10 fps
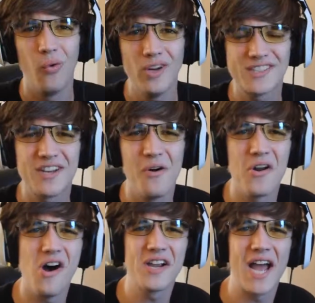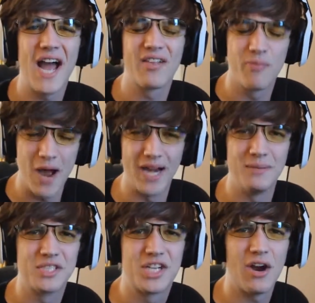What's going on guys? My
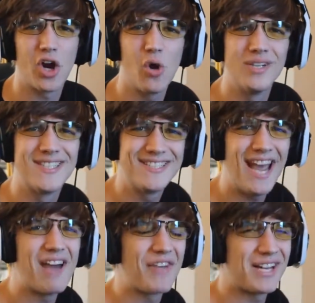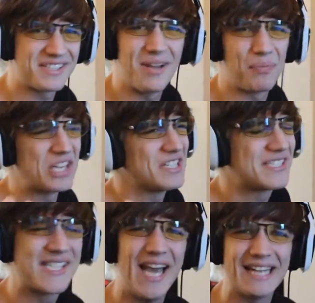name is Jericho and today I've got something
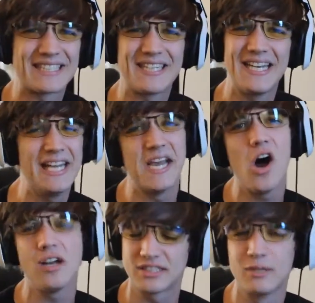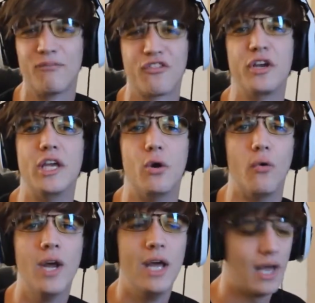disgustingly awesome for
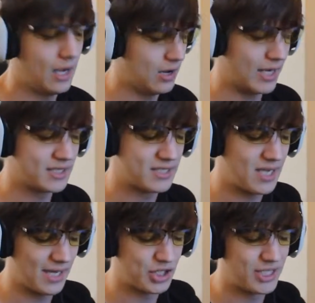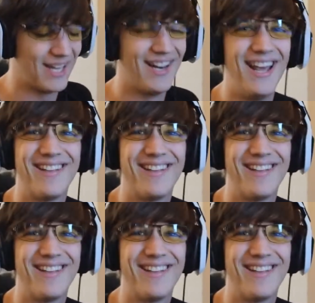you. Oh, I just touched it.